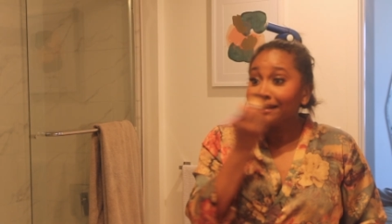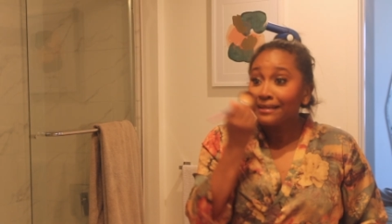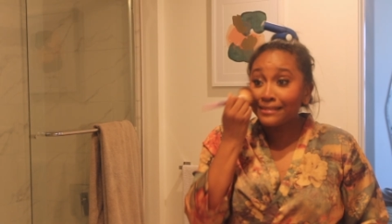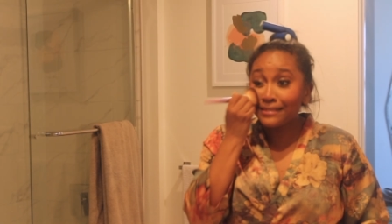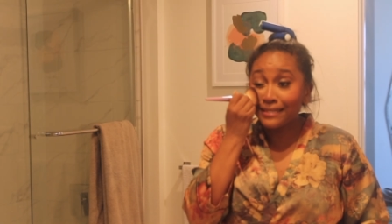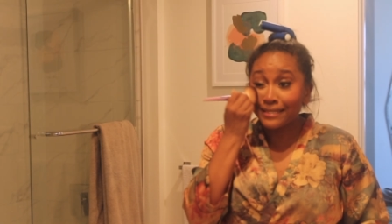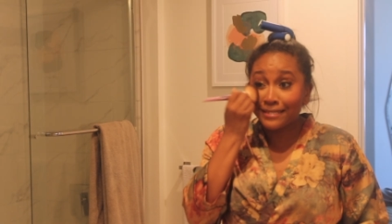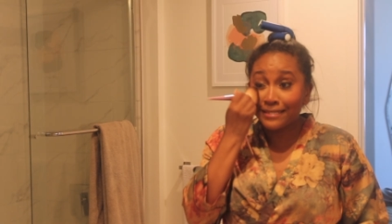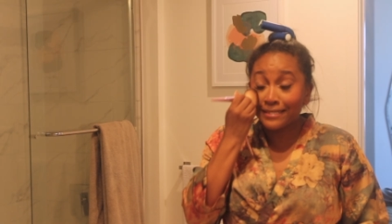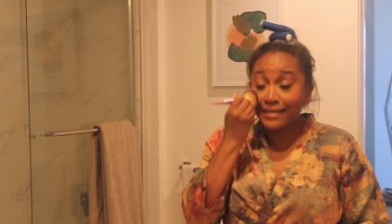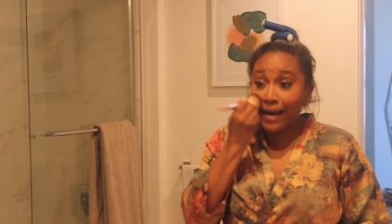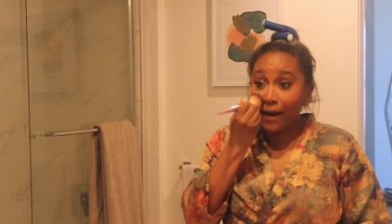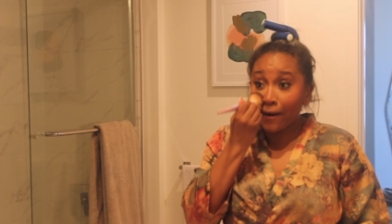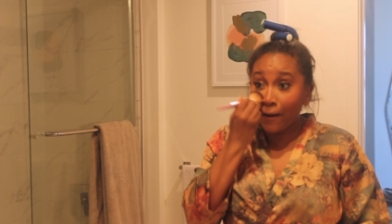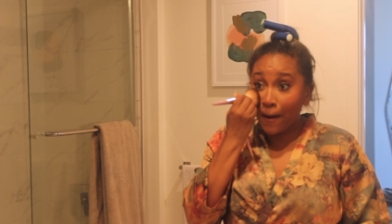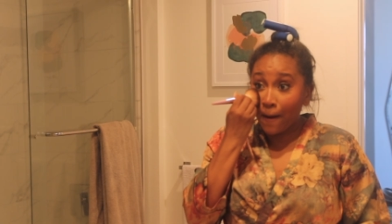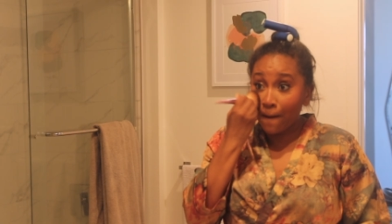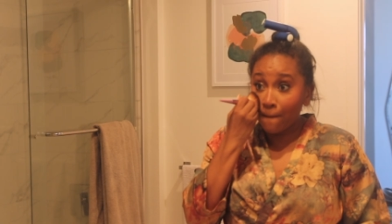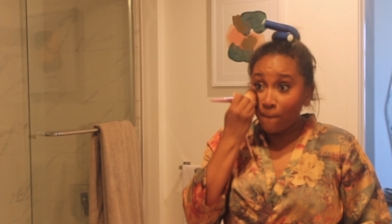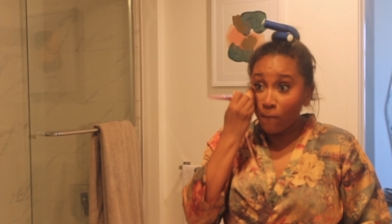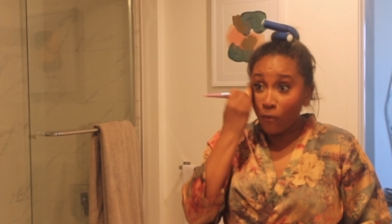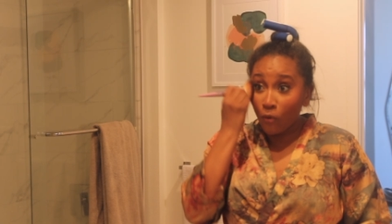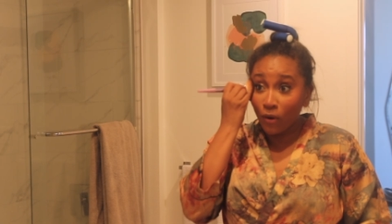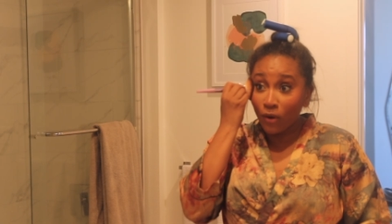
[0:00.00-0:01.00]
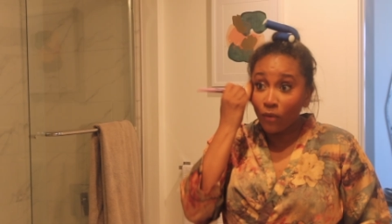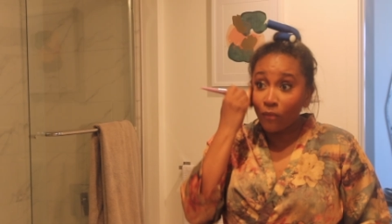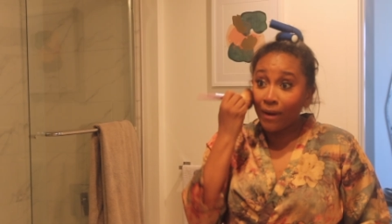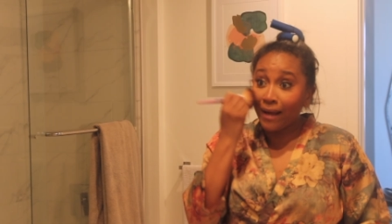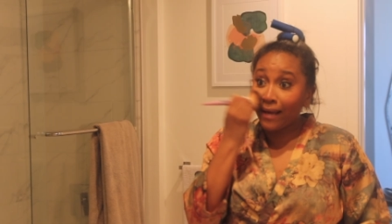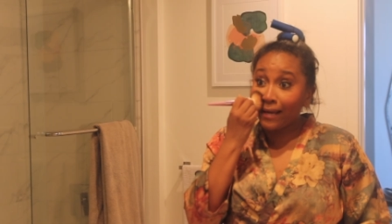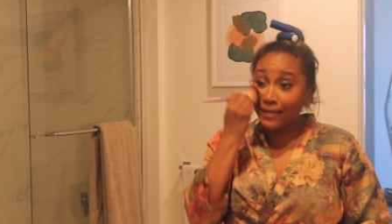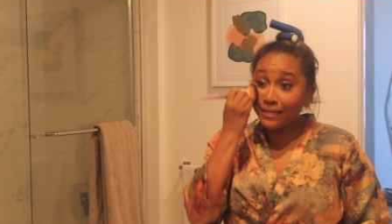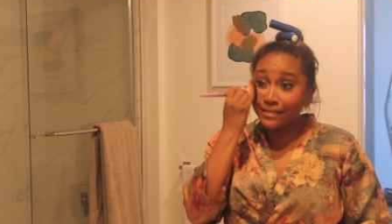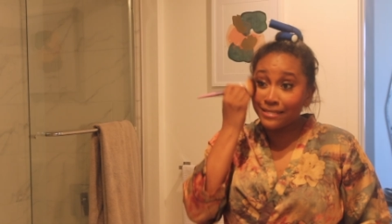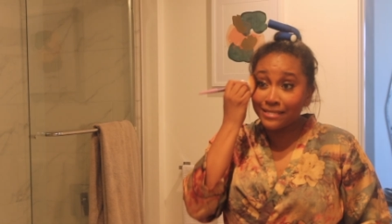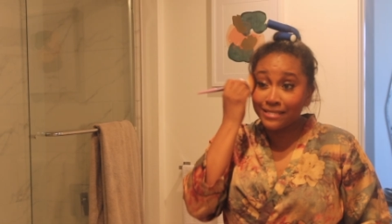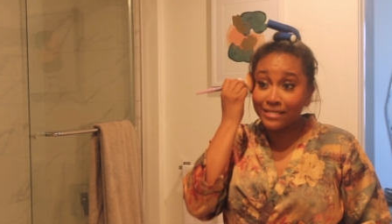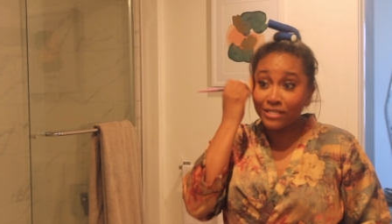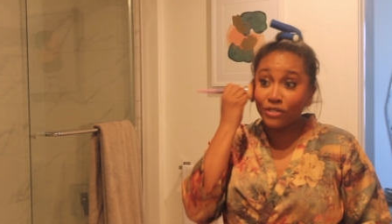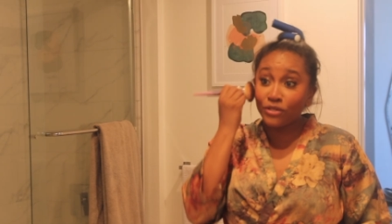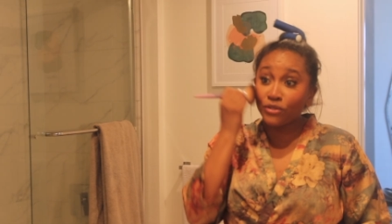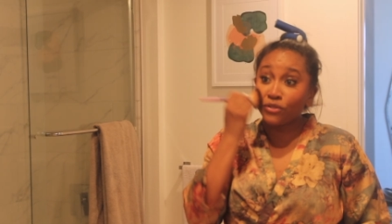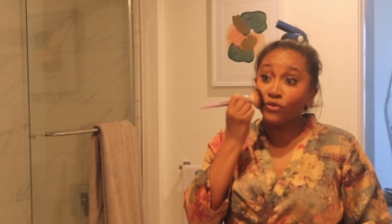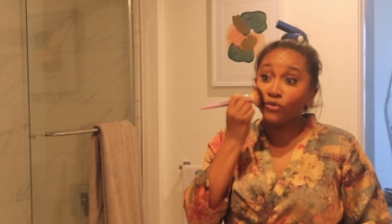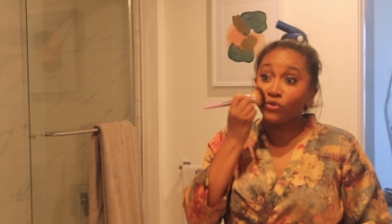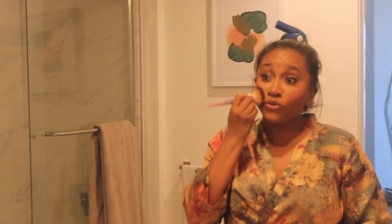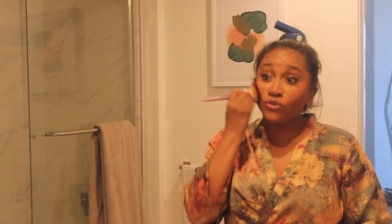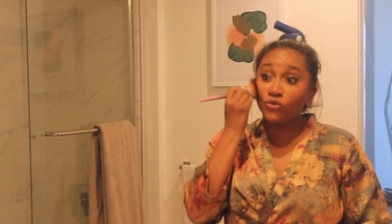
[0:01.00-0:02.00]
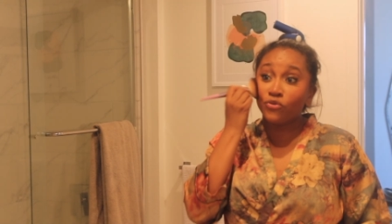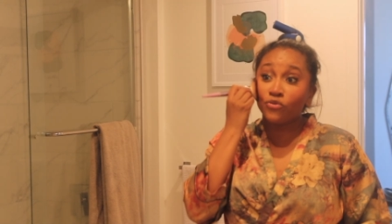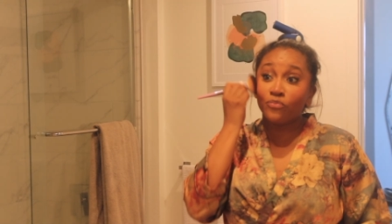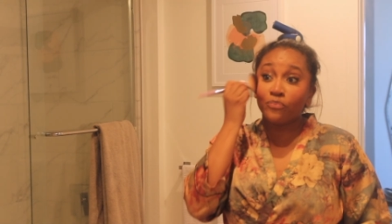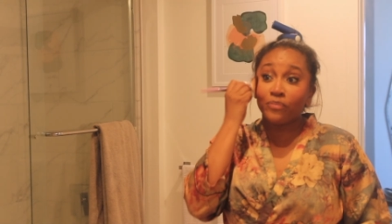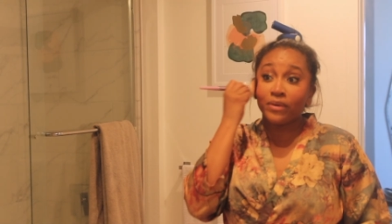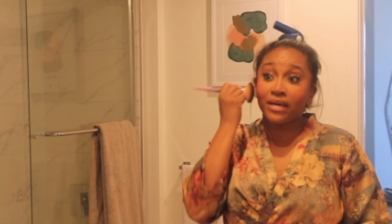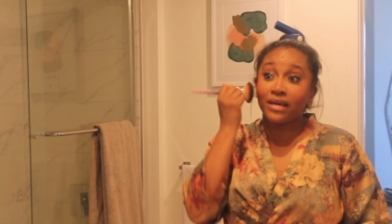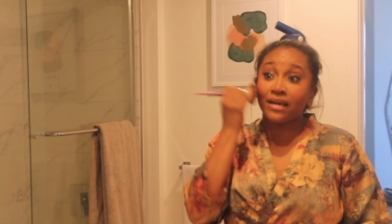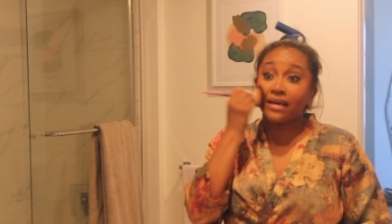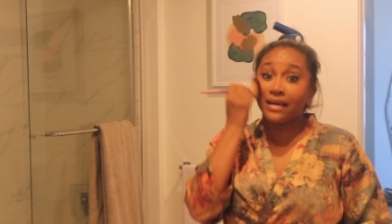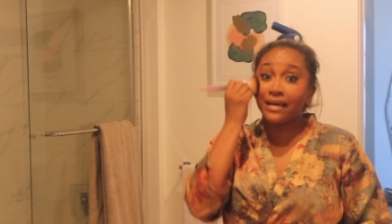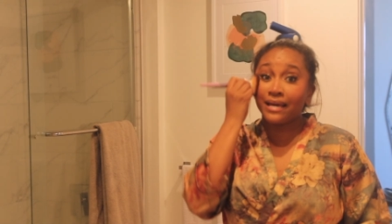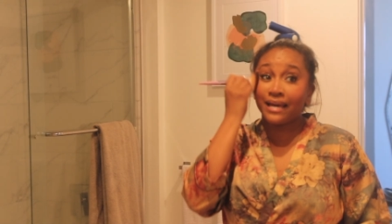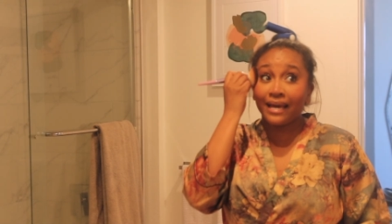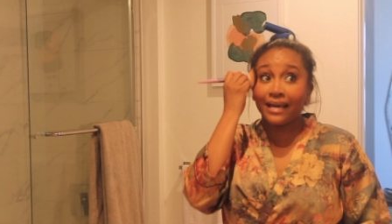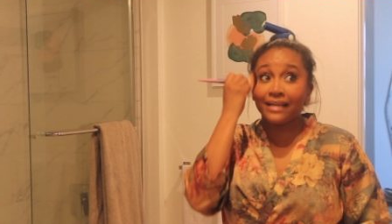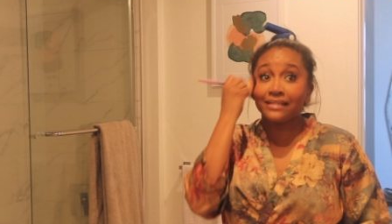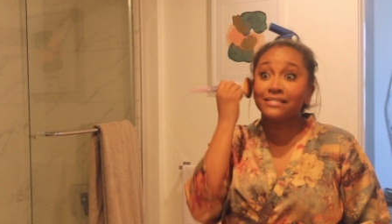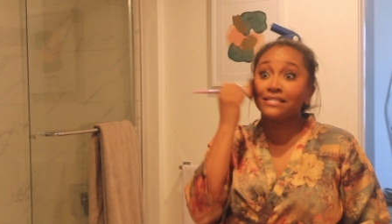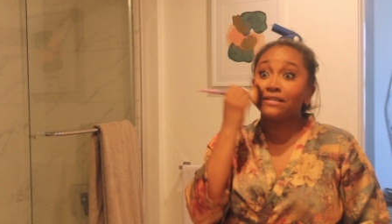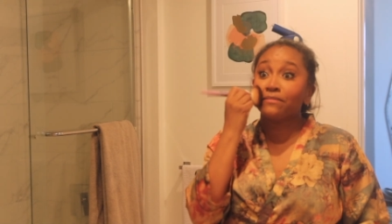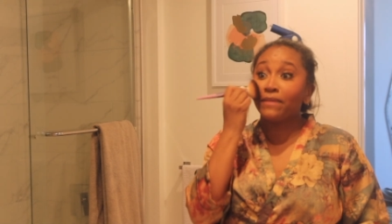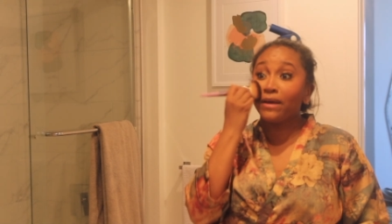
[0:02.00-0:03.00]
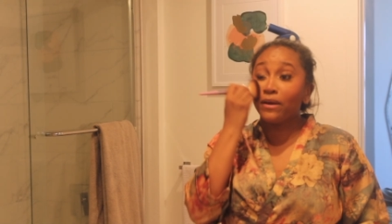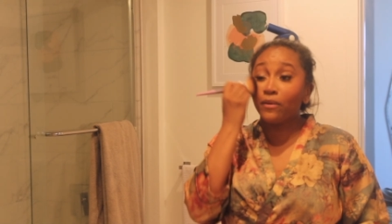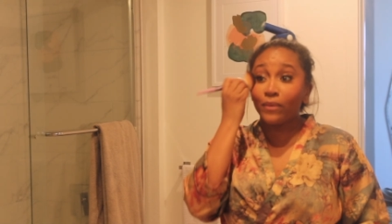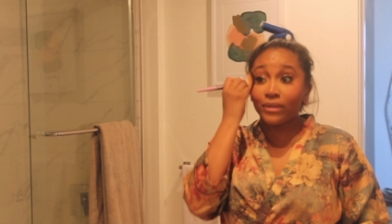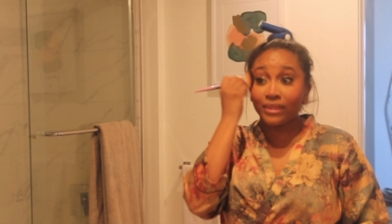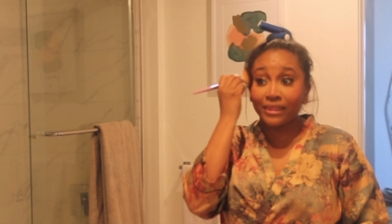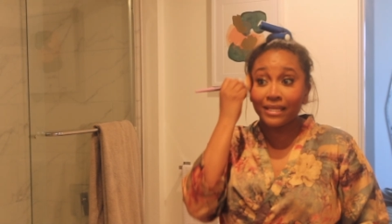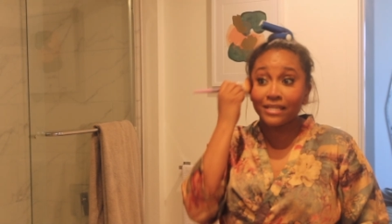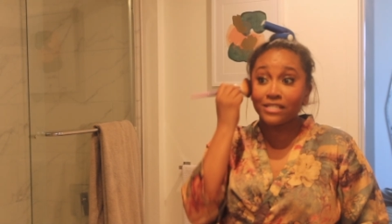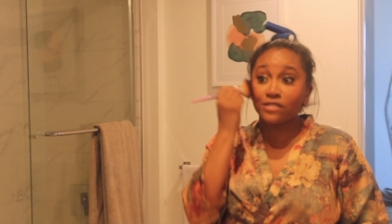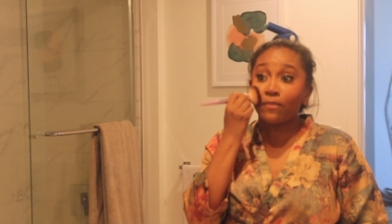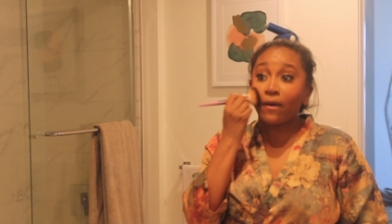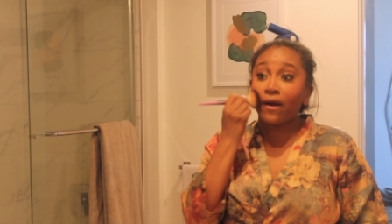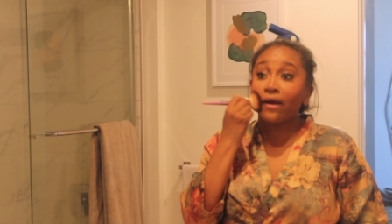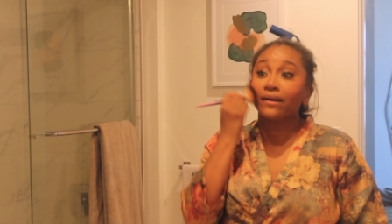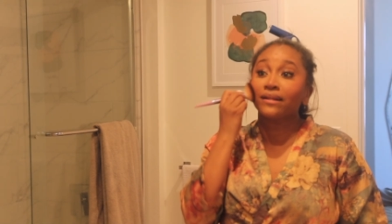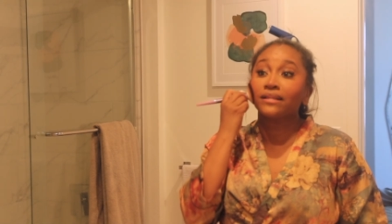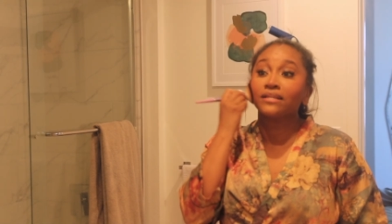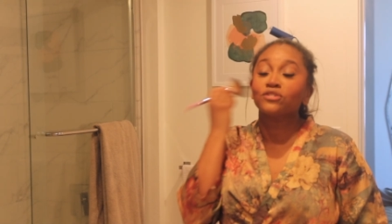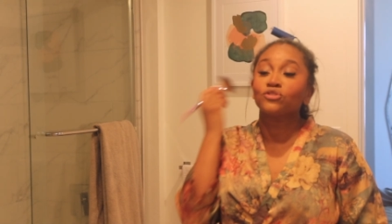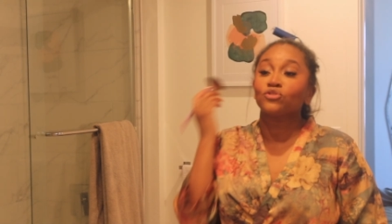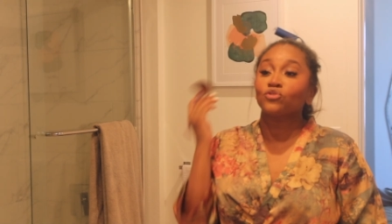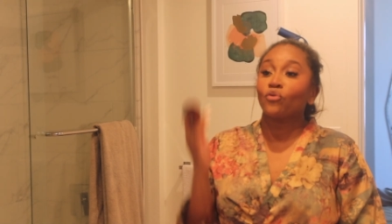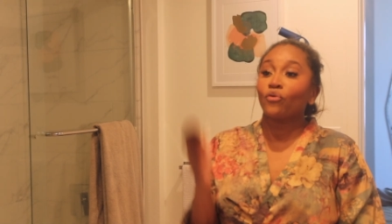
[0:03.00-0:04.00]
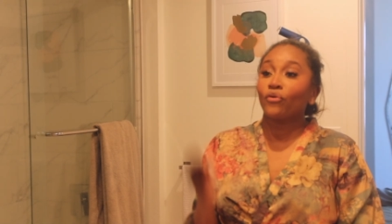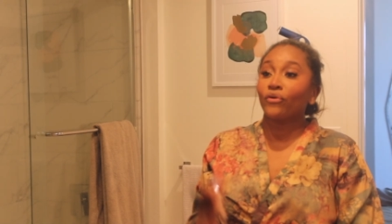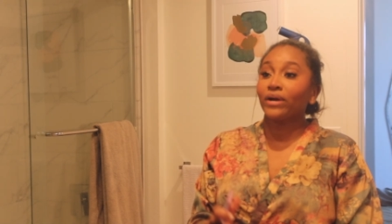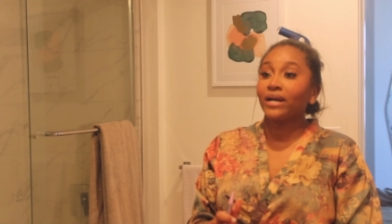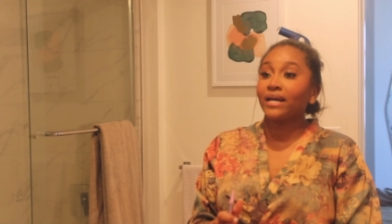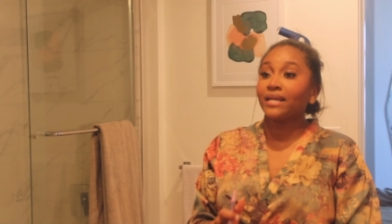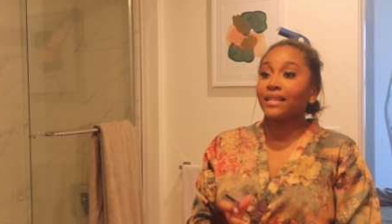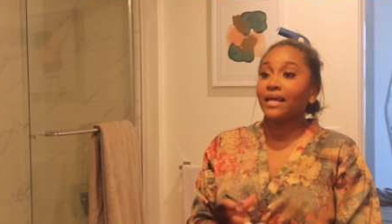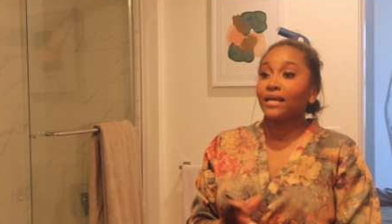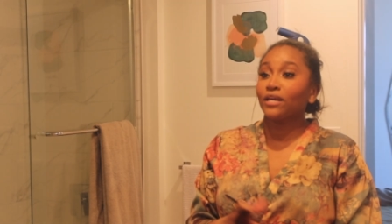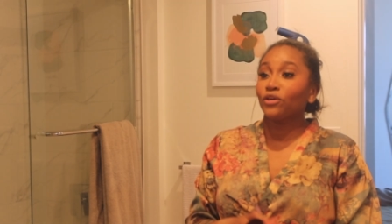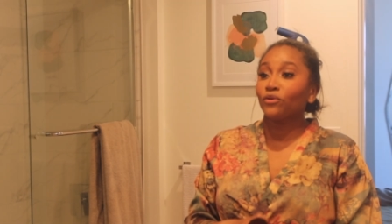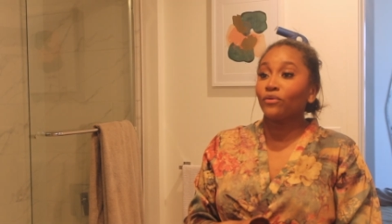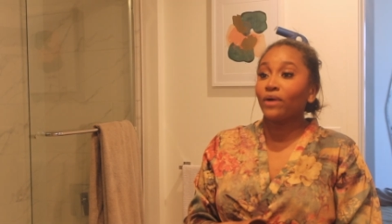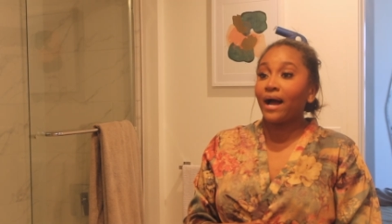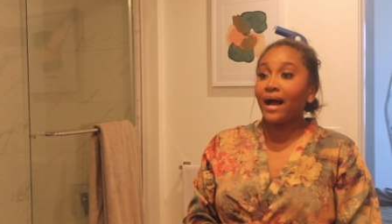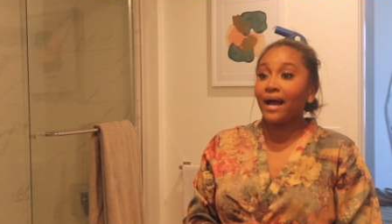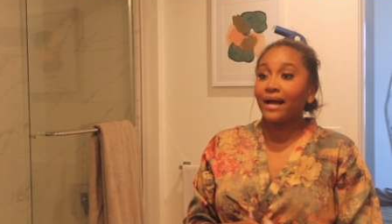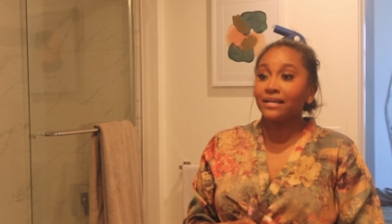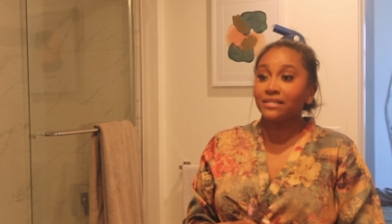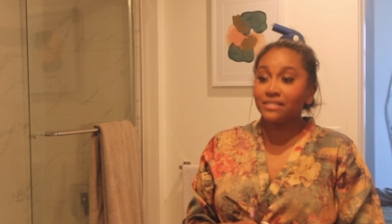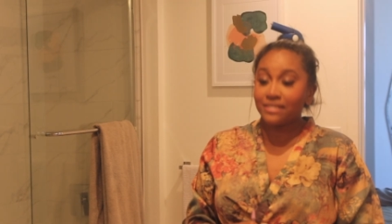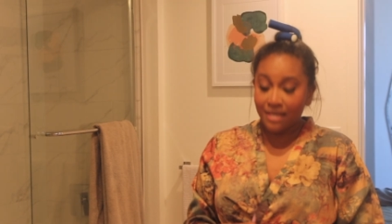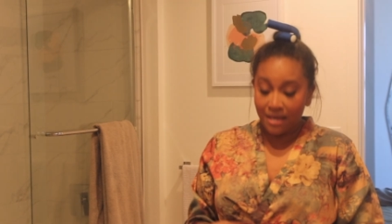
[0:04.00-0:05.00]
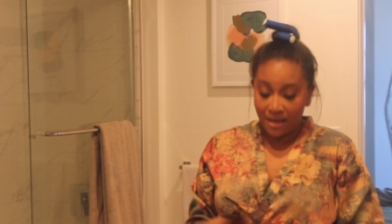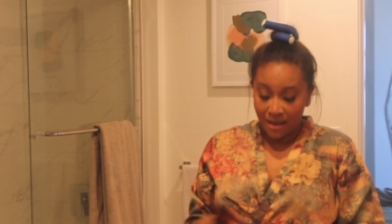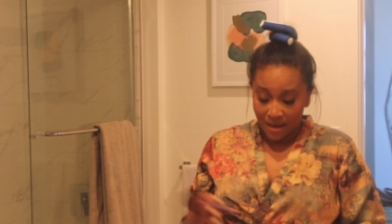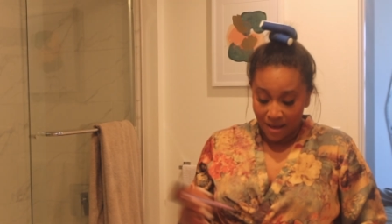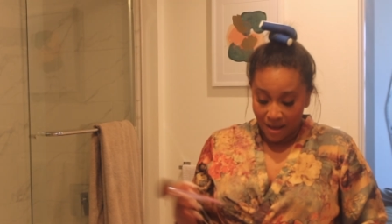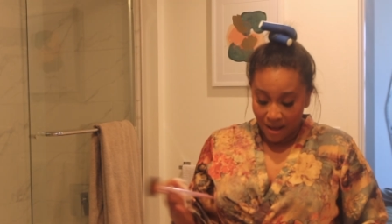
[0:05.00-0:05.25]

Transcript: to share it, more ways to be intimate with this part of the story that you guys